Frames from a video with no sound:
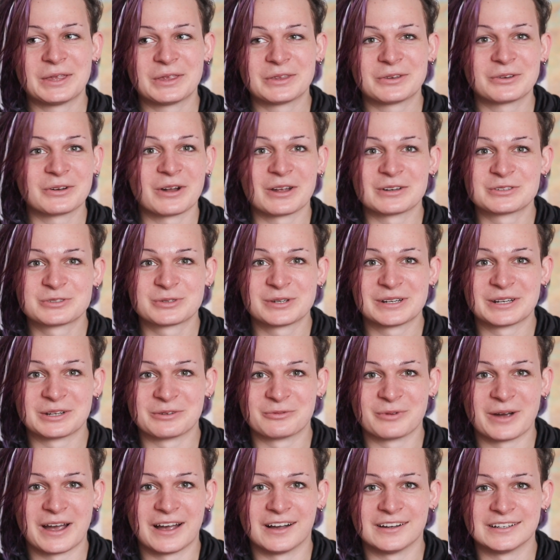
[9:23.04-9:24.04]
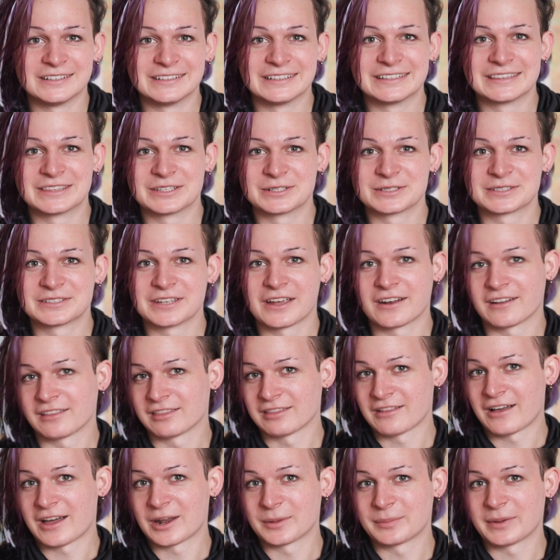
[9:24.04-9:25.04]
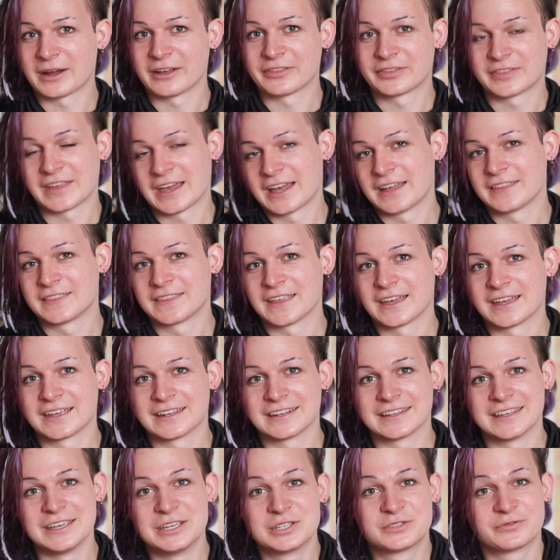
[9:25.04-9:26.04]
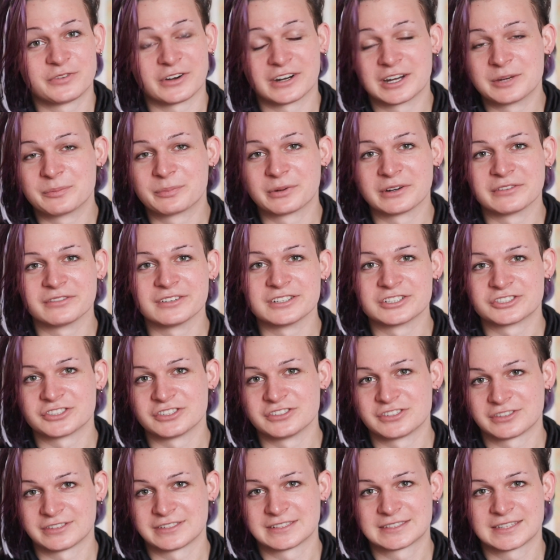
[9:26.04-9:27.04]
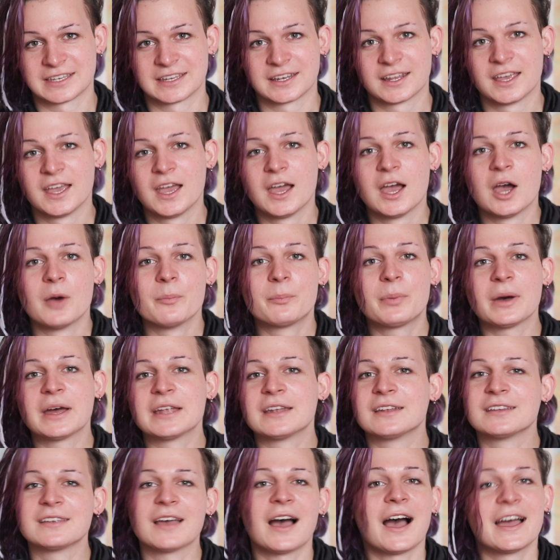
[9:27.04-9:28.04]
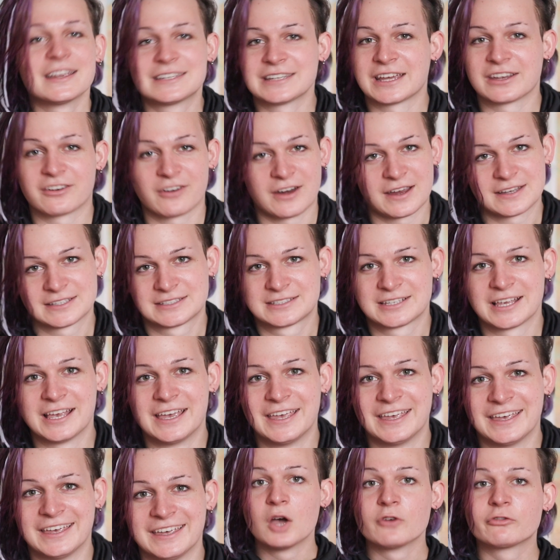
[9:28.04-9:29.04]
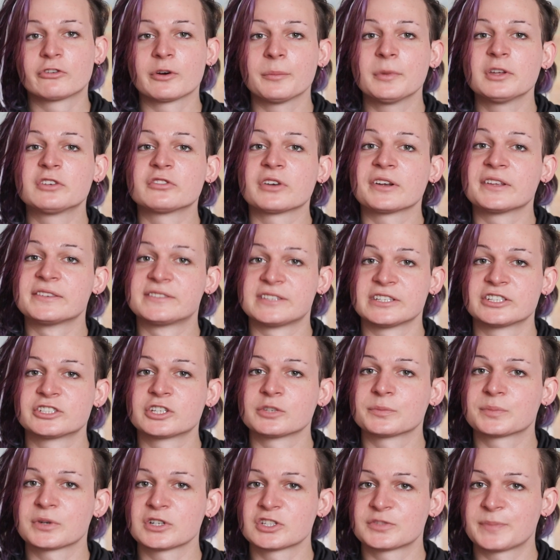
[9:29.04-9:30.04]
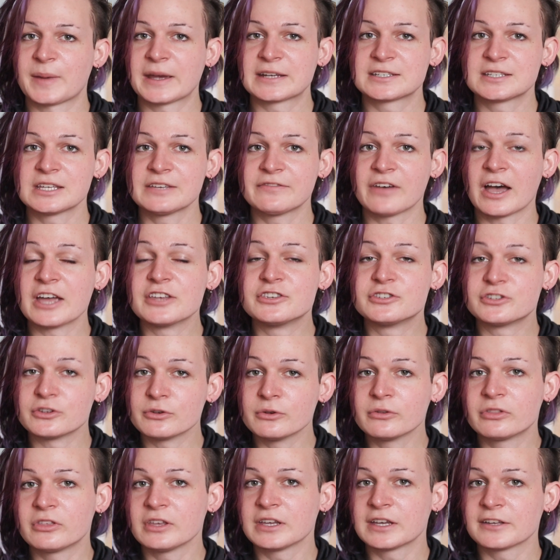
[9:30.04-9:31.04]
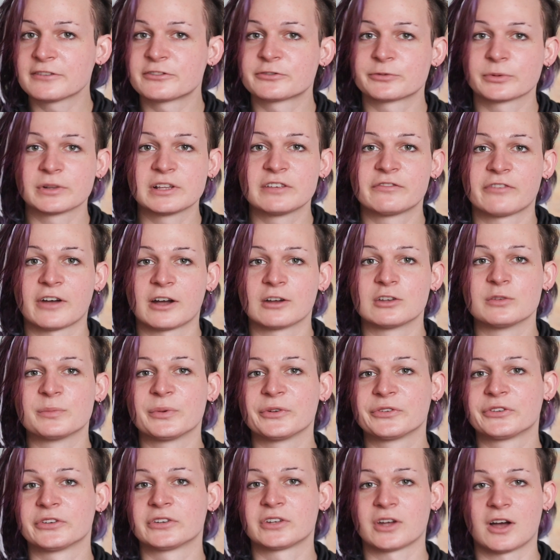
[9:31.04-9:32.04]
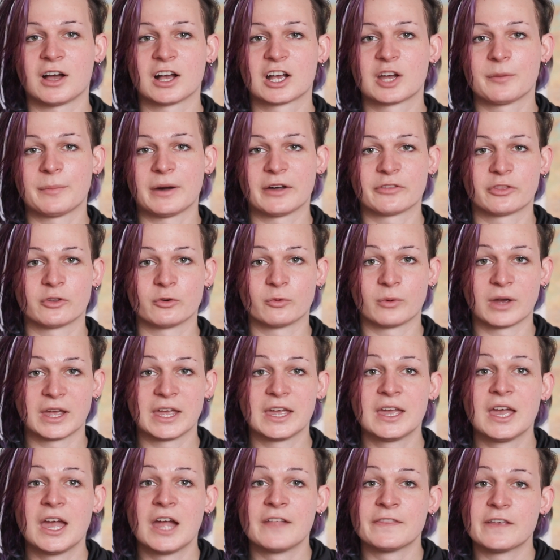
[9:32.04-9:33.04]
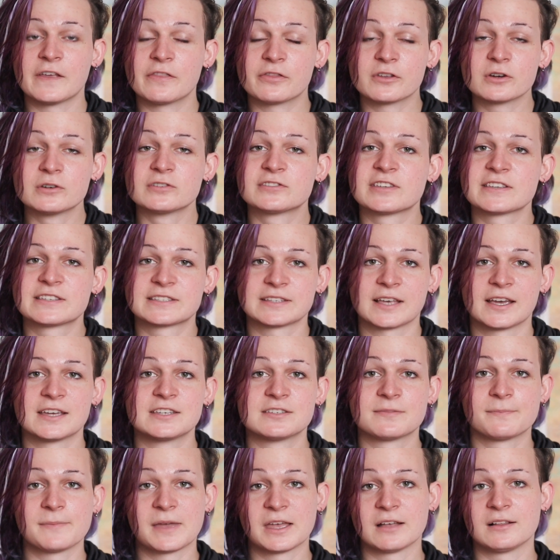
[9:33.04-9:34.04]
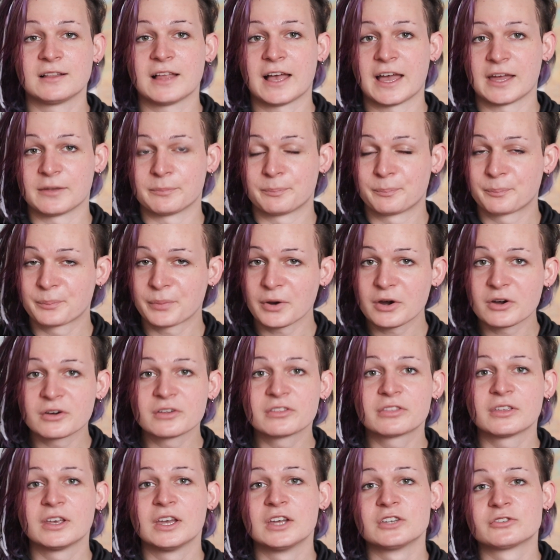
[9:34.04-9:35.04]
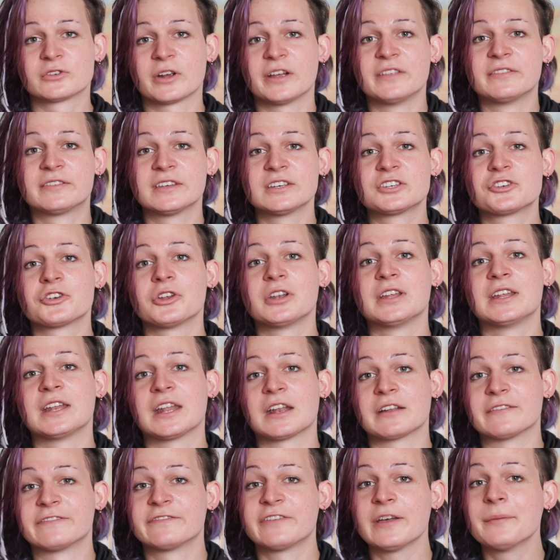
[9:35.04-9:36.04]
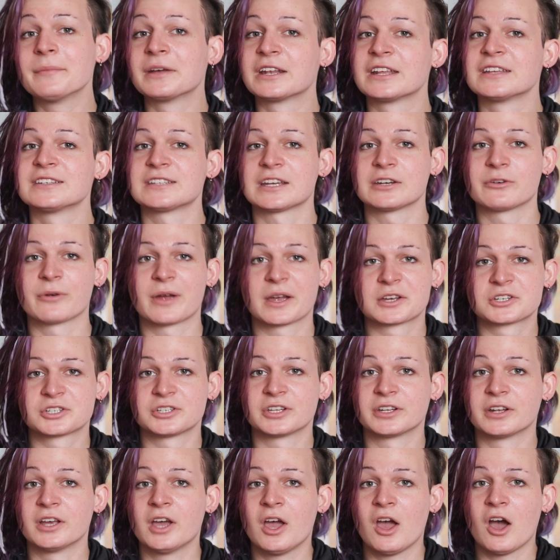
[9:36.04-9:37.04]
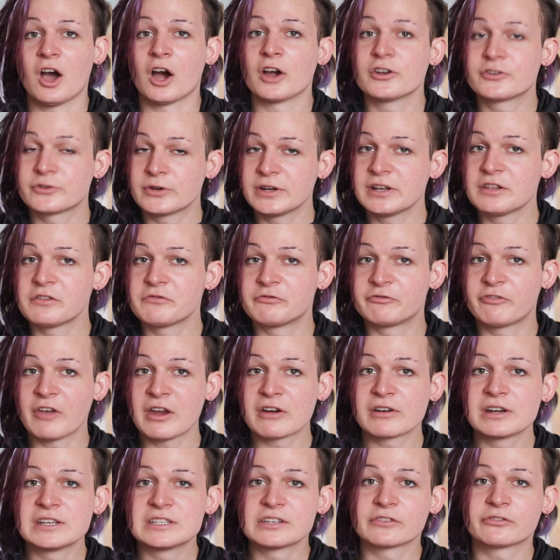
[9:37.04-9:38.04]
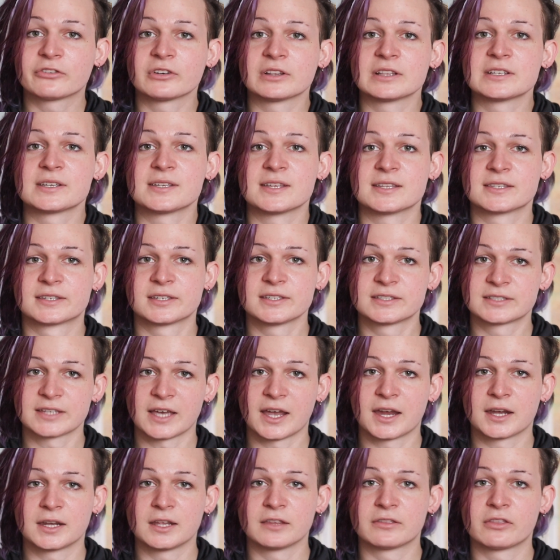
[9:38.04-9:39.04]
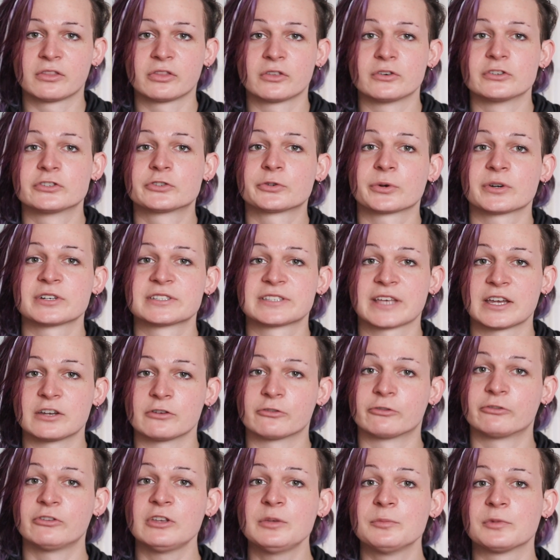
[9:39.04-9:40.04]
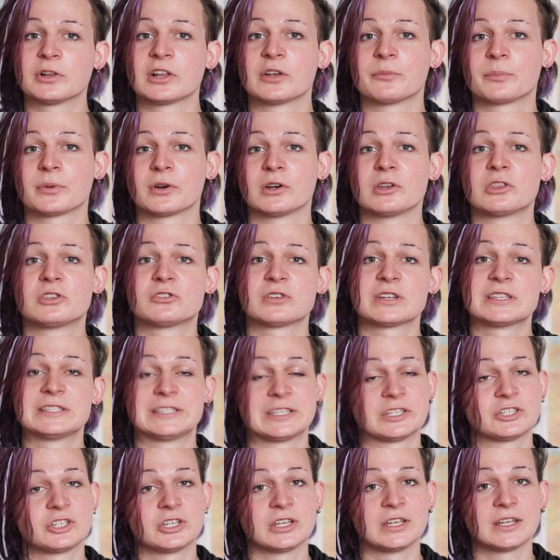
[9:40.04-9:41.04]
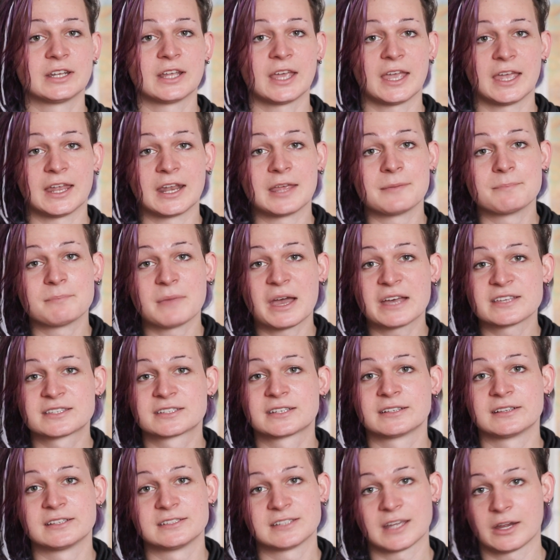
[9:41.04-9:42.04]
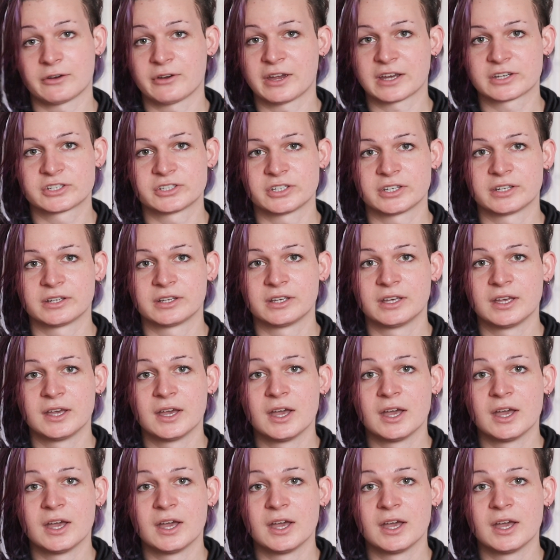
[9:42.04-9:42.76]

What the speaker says: You're not treated well. There's not a lot about that is very privilege inducing, but I digress. From a transition perspective, I do think it's really valuable to talk about the way that those assigned male at birth, transitioning in a feminine direction, are treated very differently in society than those who are assigned female at birth, transitioning in a masculine direction.